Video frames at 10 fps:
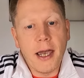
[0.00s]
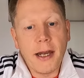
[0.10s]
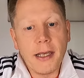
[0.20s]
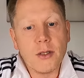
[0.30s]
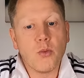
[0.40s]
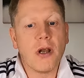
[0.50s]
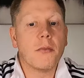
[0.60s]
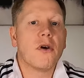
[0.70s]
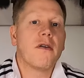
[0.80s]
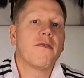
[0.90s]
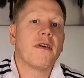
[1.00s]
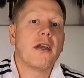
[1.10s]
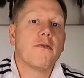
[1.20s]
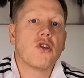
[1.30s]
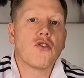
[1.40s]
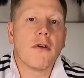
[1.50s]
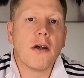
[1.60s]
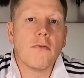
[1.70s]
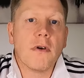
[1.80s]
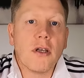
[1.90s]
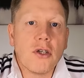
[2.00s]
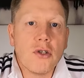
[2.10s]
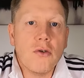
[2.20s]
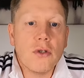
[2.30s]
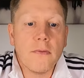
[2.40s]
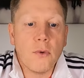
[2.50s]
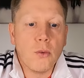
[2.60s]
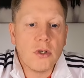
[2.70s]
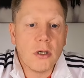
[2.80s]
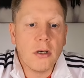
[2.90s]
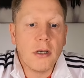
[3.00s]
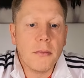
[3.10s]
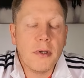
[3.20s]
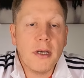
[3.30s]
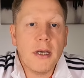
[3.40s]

and it is one of my favourite trail running shoes of all time.